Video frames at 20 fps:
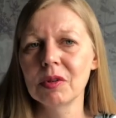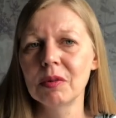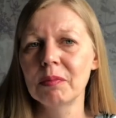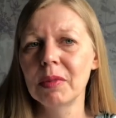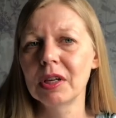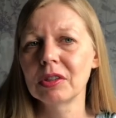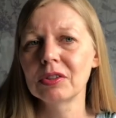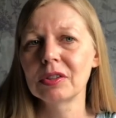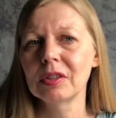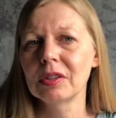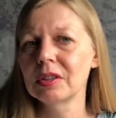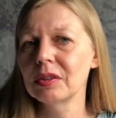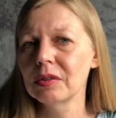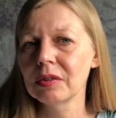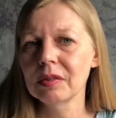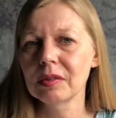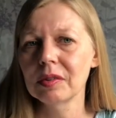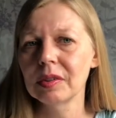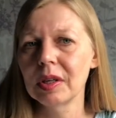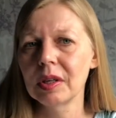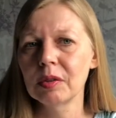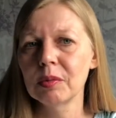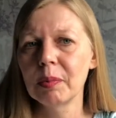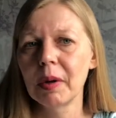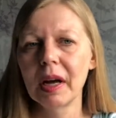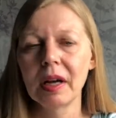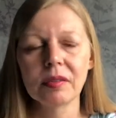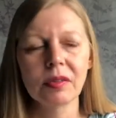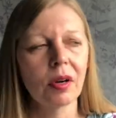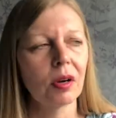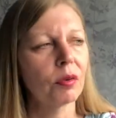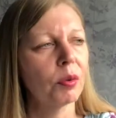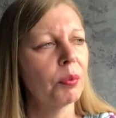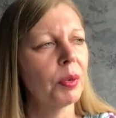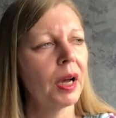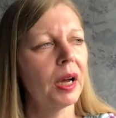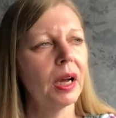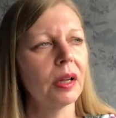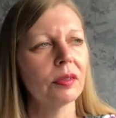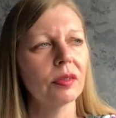make sure it doesn't say spares or
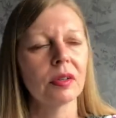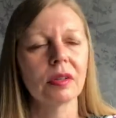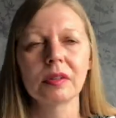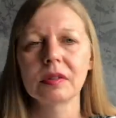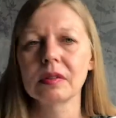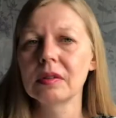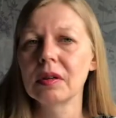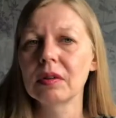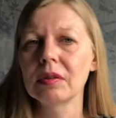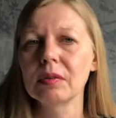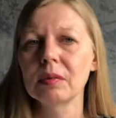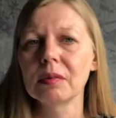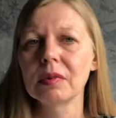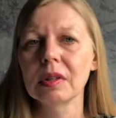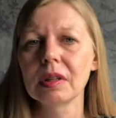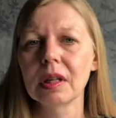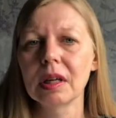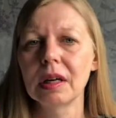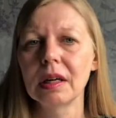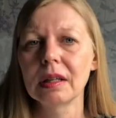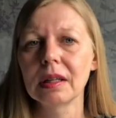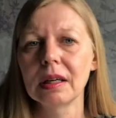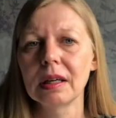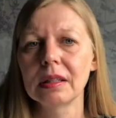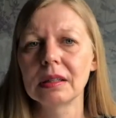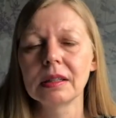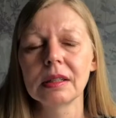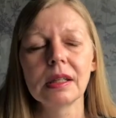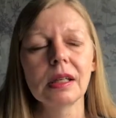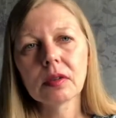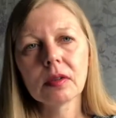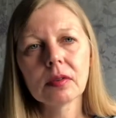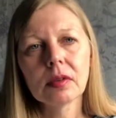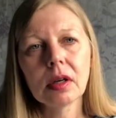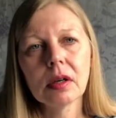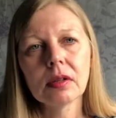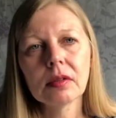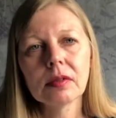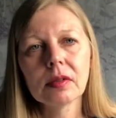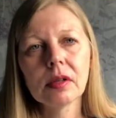repairs or, or something like that. But there's
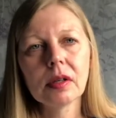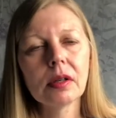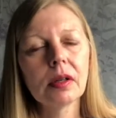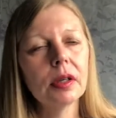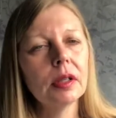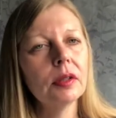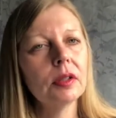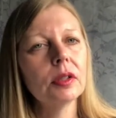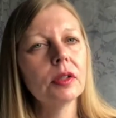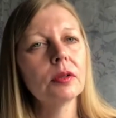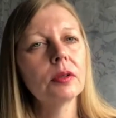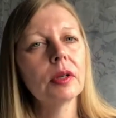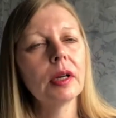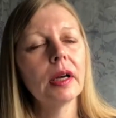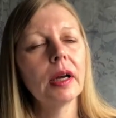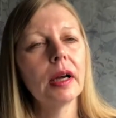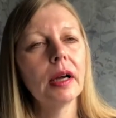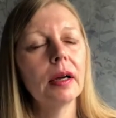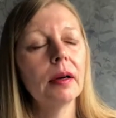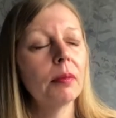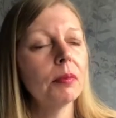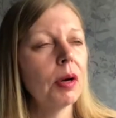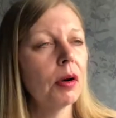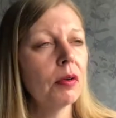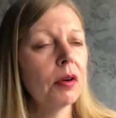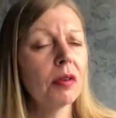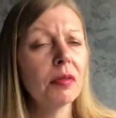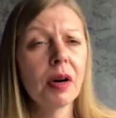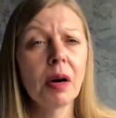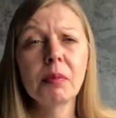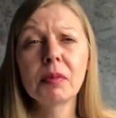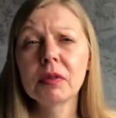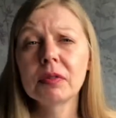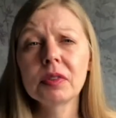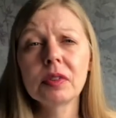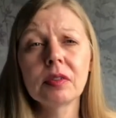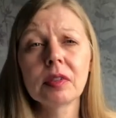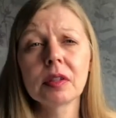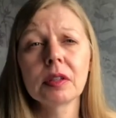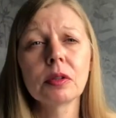also in the U K, I'm, I'm
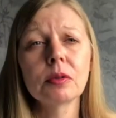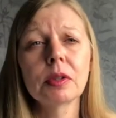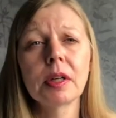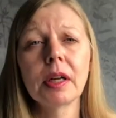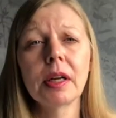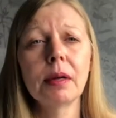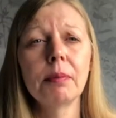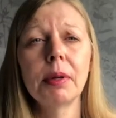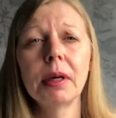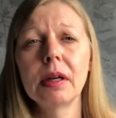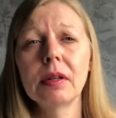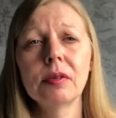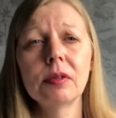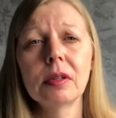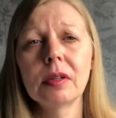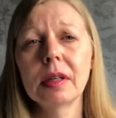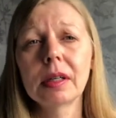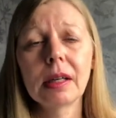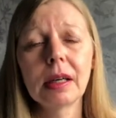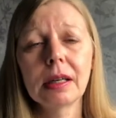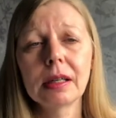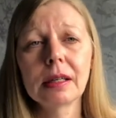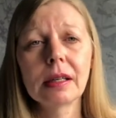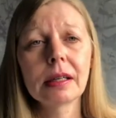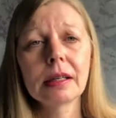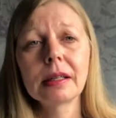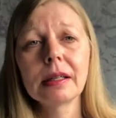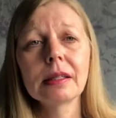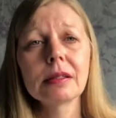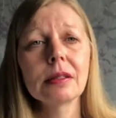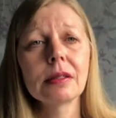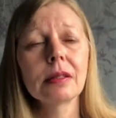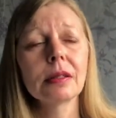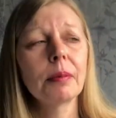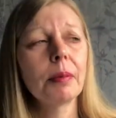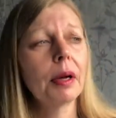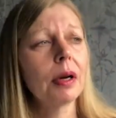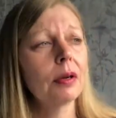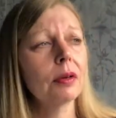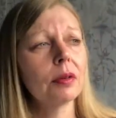obviously U K based, so I can't, I can't talk
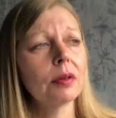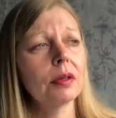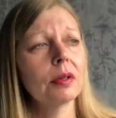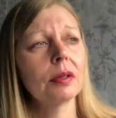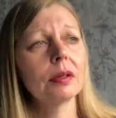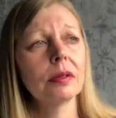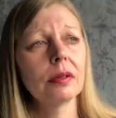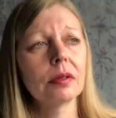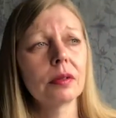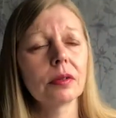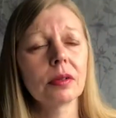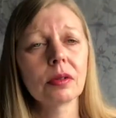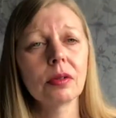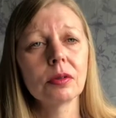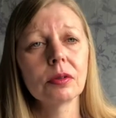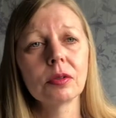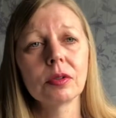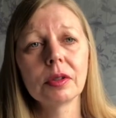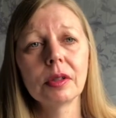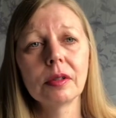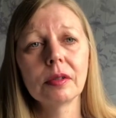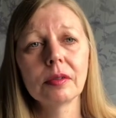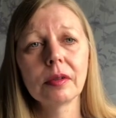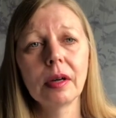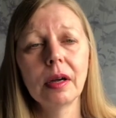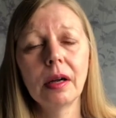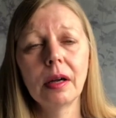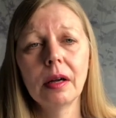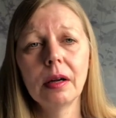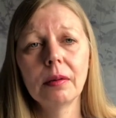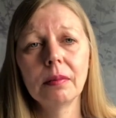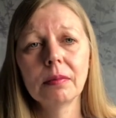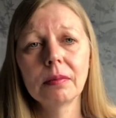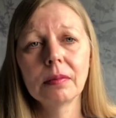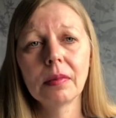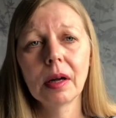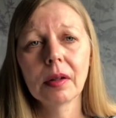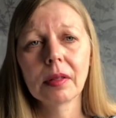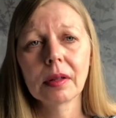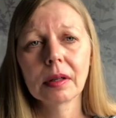about other, other countries.
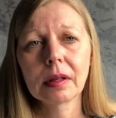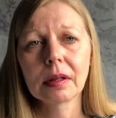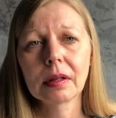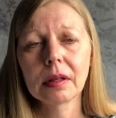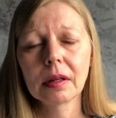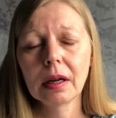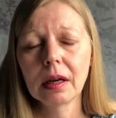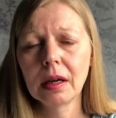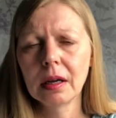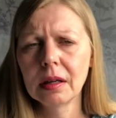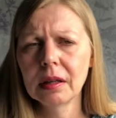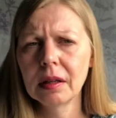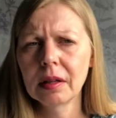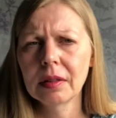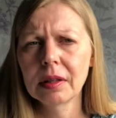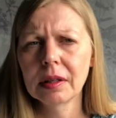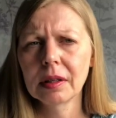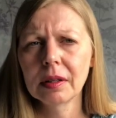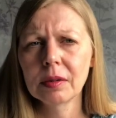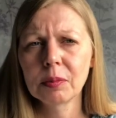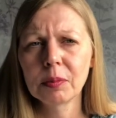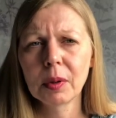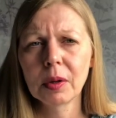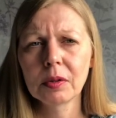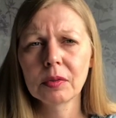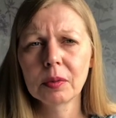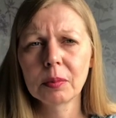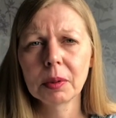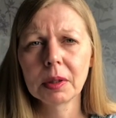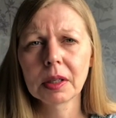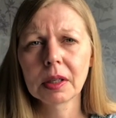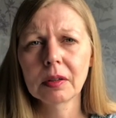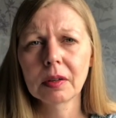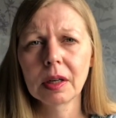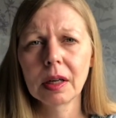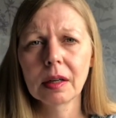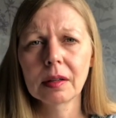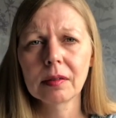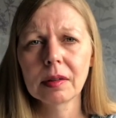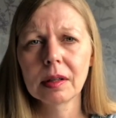Um, I think, uh, I think it's possibly
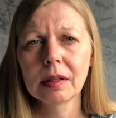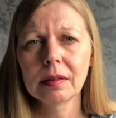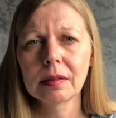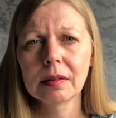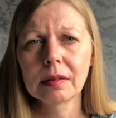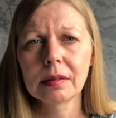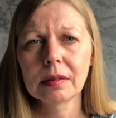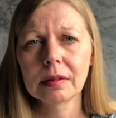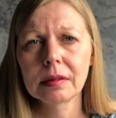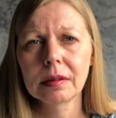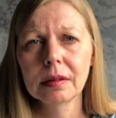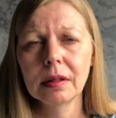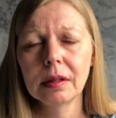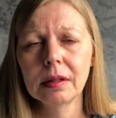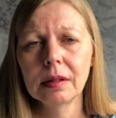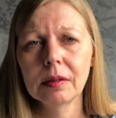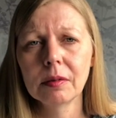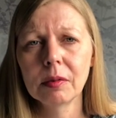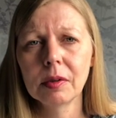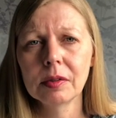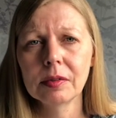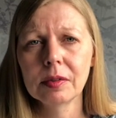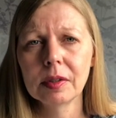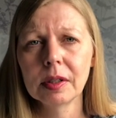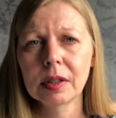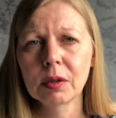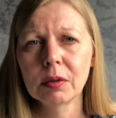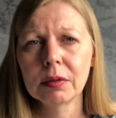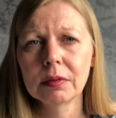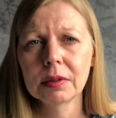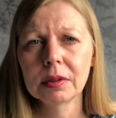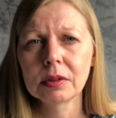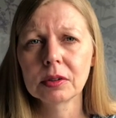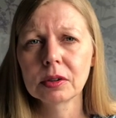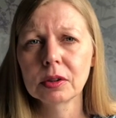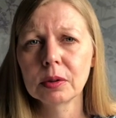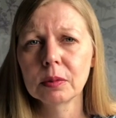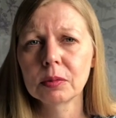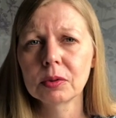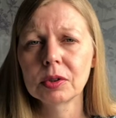Craigslist uh, is the equivalent
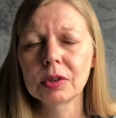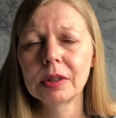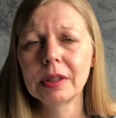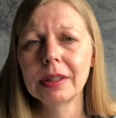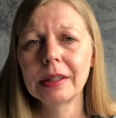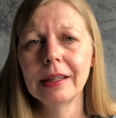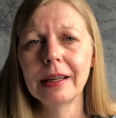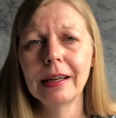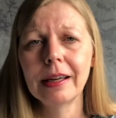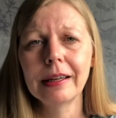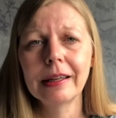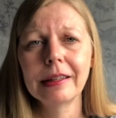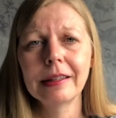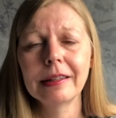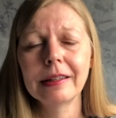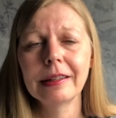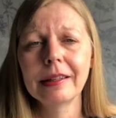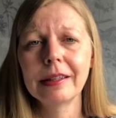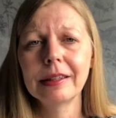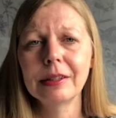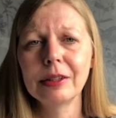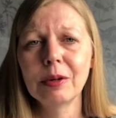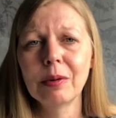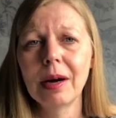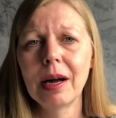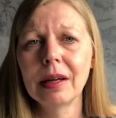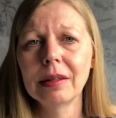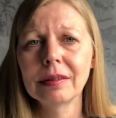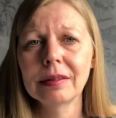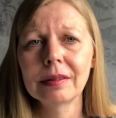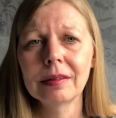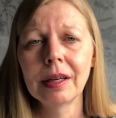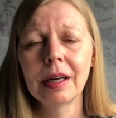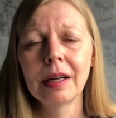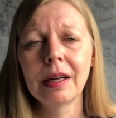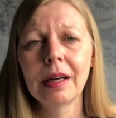to Gumtree in the U S.